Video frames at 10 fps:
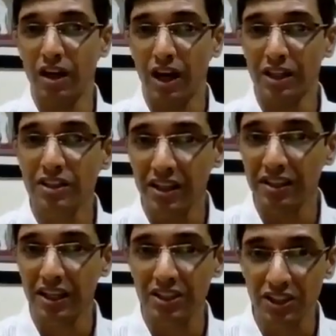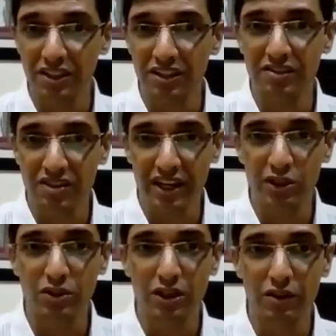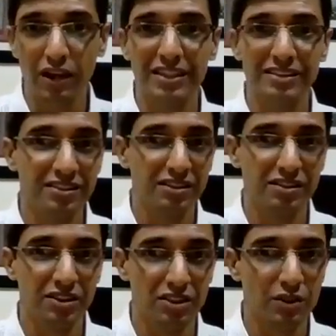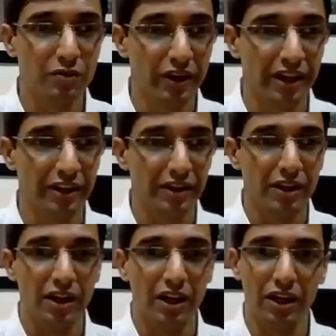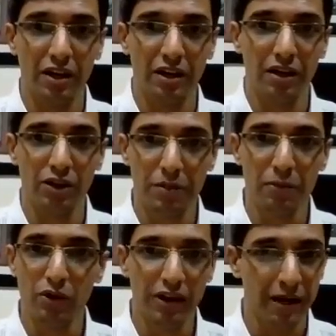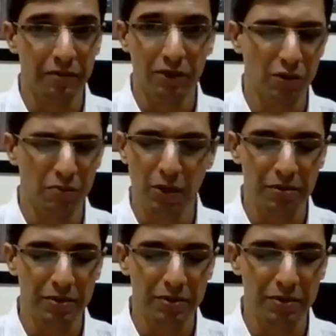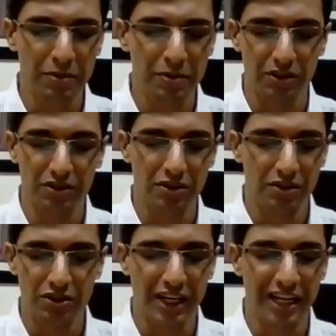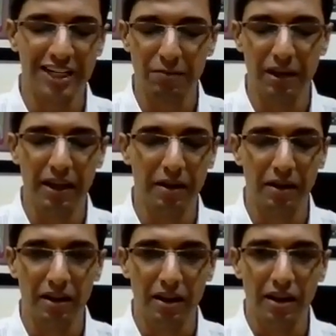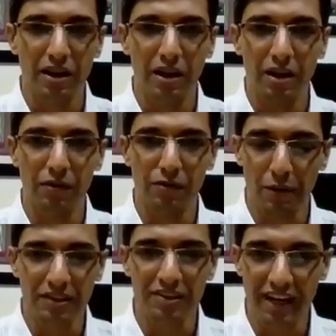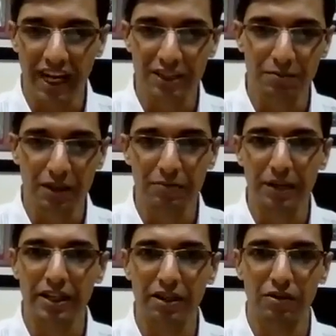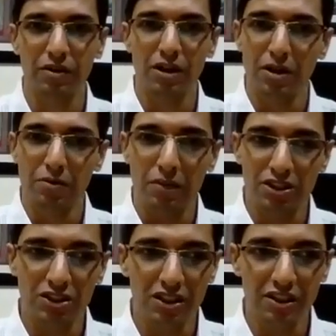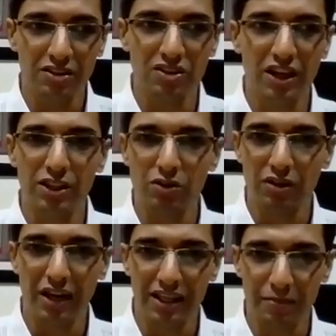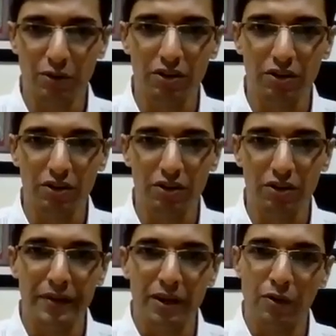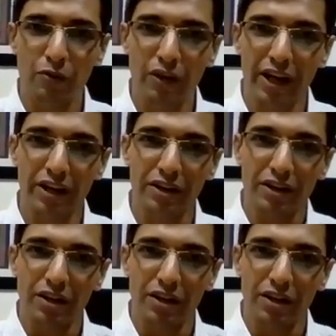Other thing that she is trying to devise is a system where a program, probably a child's play from a scratch perspective, but she is trying to write a program where